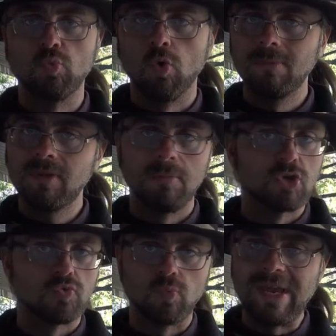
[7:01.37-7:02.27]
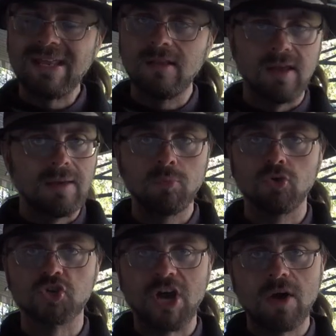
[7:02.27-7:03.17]
warmth, so much rain, April
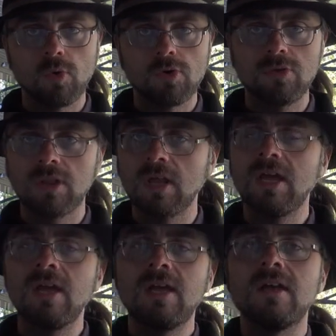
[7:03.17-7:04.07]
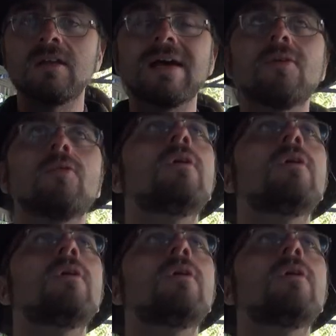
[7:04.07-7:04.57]
showers, and now